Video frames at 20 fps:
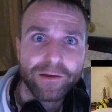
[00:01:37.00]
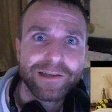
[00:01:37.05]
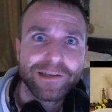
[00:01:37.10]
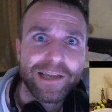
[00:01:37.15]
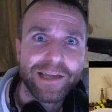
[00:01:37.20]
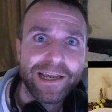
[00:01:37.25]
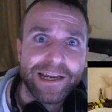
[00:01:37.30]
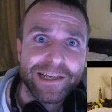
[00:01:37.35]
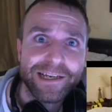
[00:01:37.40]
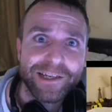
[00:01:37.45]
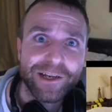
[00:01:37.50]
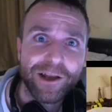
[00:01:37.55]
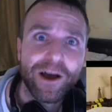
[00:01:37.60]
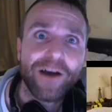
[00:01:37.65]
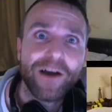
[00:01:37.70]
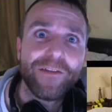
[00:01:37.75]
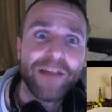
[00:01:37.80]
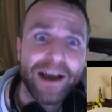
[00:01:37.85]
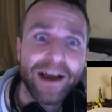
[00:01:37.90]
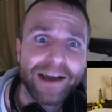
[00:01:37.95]
Hitting you
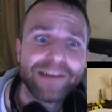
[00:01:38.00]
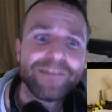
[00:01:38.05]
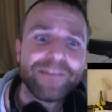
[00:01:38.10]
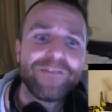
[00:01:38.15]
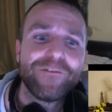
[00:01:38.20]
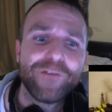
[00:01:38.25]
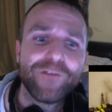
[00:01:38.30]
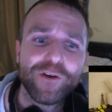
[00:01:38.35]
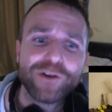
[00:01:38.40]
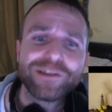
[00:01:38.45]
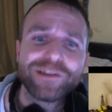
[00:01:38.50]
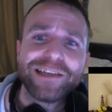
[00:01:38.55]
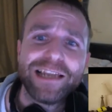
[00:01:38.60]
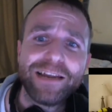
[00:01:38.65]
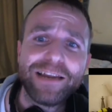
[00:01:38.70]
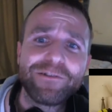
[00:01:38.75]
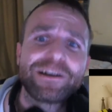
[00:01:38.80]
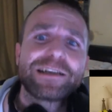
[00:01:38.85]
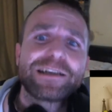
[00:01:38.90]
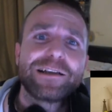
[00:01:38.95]
like that in the first
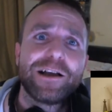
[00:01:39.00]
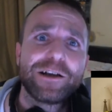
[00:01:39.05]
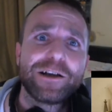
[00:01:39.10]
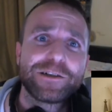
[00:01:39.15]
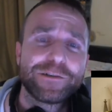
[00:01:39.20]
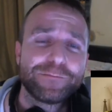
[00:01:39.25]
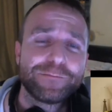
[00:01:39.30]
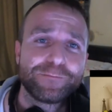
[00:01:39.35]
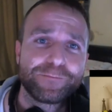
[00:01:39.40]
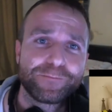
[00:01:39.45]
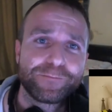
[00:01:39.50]
lyric, like